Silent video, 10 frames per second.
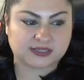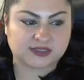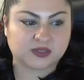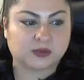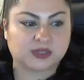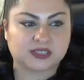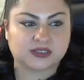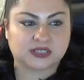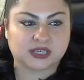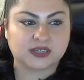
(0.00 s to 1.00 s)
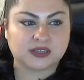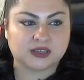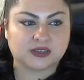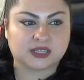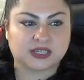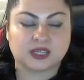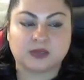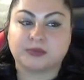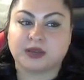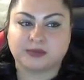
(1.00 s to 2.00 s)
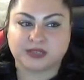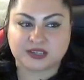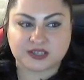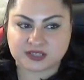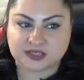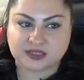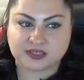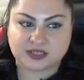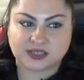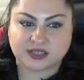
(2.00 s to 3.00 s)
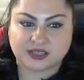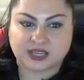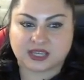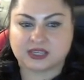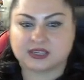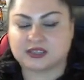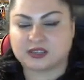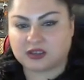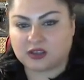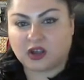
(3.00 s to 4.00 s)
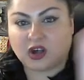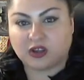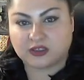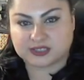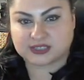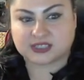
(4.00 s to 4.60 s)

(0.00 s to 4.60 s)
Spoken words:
So once you're done, you can hit publish, and all the